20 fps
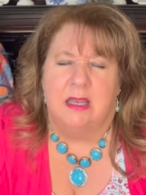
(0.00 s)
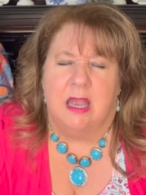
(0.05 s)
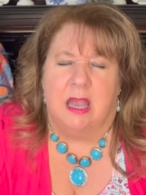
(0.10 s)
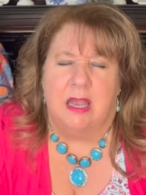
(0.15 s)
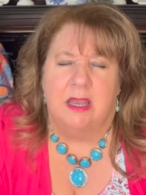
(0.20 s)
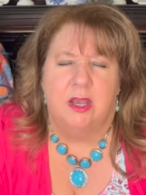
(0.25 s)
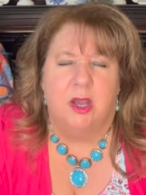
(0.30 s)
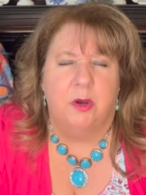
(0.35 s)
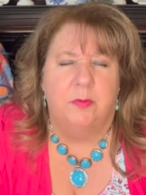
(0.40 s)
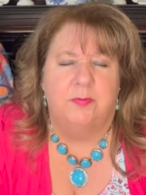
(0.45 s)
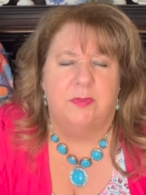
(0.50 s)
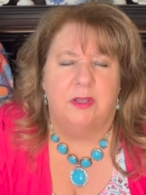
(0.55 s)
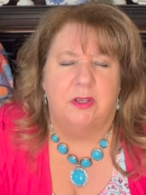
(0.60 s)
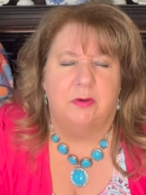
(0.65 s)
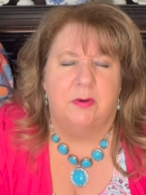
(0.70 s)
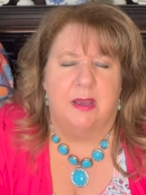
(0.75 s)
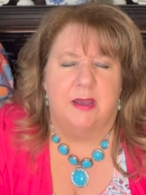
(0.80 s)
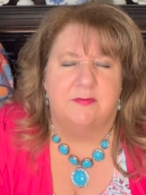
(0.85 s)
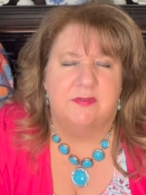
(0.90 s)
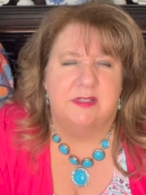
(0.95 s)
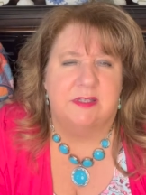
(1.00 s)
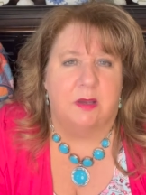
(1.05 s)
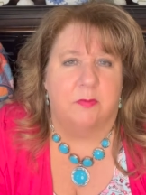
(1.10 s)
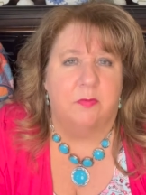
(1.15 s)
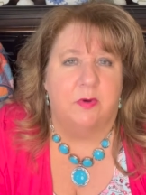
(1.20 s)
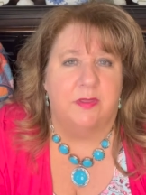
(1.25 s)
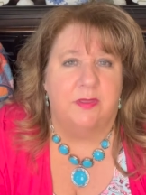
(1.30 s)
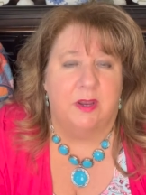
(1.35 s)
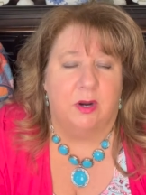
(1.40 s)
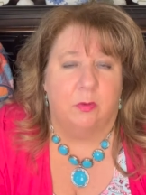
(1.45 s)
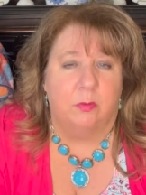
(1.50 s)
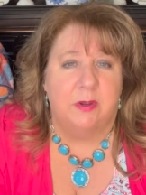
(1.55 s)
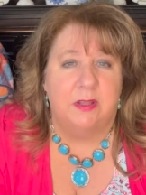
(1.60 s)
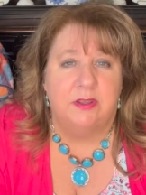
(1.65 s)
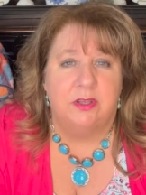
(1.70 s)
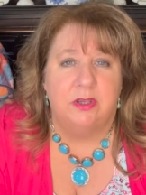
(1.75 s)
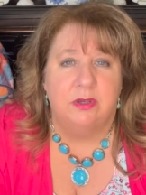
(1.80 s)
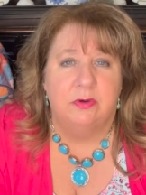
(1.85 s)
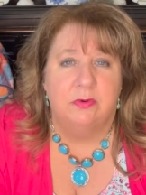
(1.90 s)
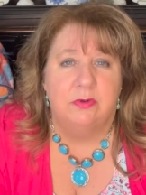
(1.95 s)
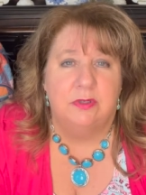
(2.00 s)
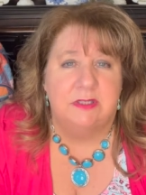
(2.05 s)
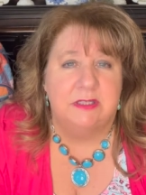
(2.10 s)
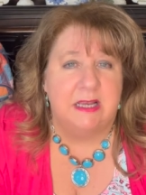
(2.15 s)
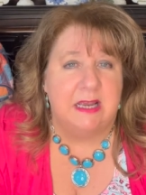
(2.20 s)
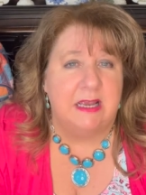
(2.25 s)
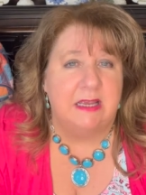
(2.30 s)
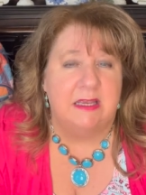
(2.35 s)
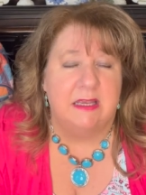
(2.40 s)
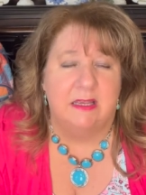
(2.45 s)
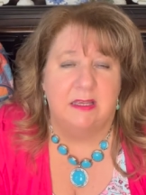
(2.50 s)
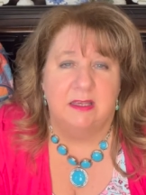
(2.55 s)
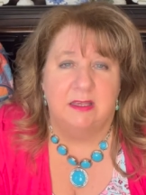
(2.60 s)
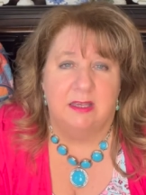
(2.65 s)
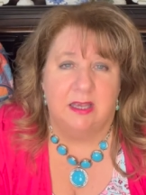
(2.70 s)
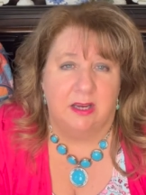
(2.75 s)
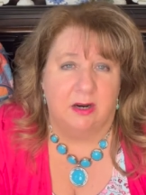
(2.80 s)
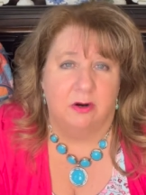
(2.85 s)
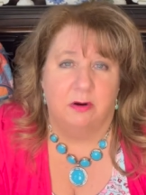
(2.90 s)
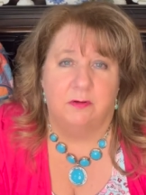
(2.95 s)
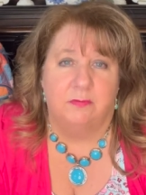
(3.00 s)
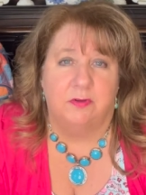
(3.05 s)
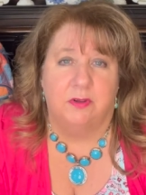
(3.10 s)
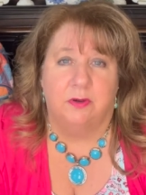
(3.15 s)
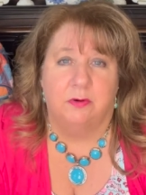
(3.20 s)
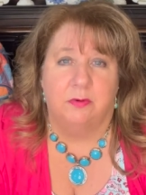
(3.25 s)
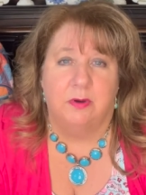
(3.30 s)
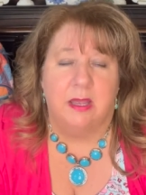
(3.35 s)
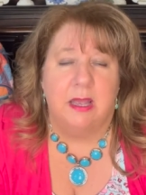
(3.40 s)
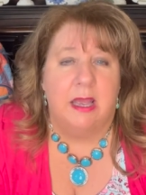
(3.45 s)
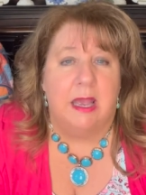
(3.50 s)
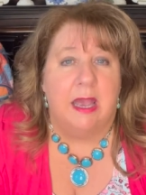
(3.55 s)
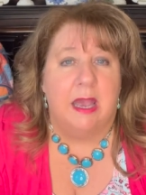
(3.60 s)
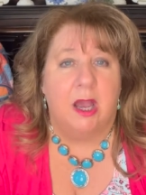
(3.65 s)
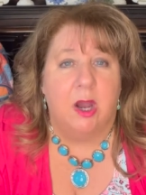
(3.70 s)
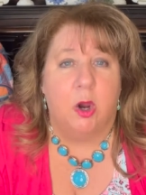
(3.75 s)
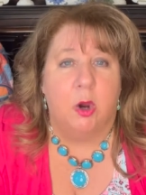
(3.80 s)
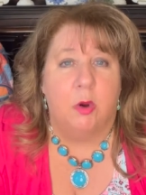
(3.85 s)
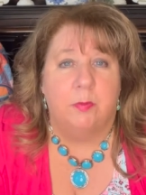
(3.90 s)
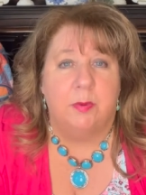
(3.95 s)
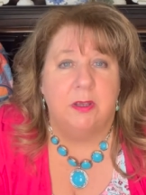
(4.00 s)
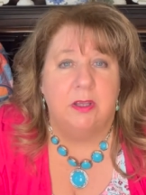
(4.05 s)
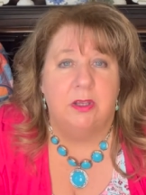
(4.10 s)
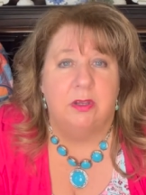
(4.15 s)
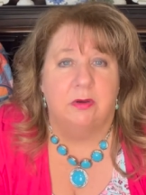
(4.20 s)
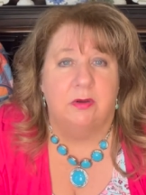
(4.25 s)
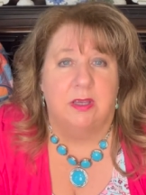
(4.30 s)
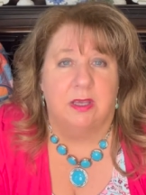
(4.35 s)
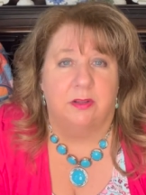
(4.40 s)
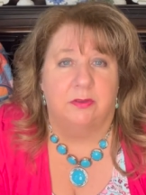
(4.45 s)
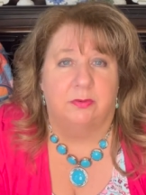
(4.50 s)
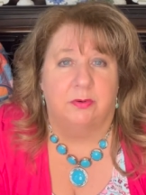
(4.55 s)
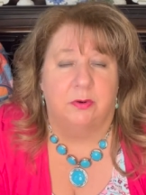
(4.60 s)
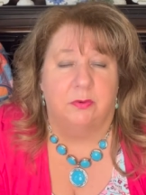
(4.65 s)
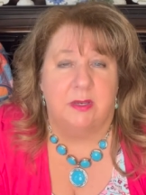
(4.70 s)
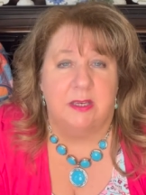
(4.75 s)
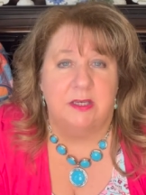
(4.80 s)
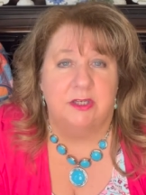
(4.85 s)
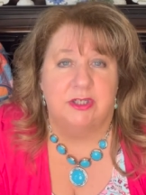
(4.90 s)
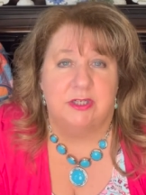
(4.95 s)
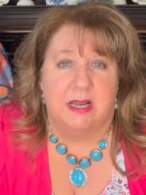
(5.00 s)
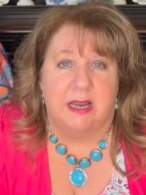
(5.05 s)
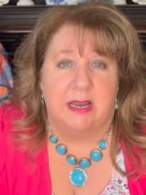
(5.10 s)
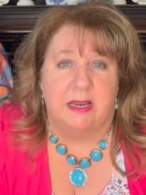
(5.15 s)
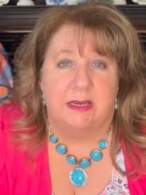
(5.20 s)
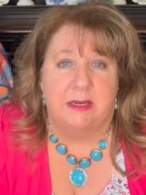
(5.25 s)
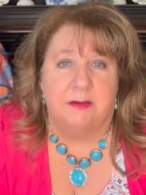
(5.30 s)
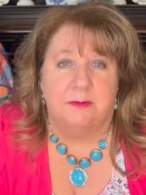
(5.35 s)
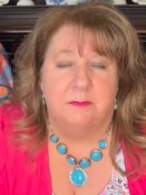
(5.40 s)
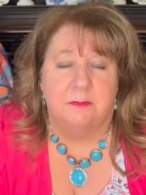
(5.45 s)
I hope that you have someone there with you, taking care of you, helping you get through each day,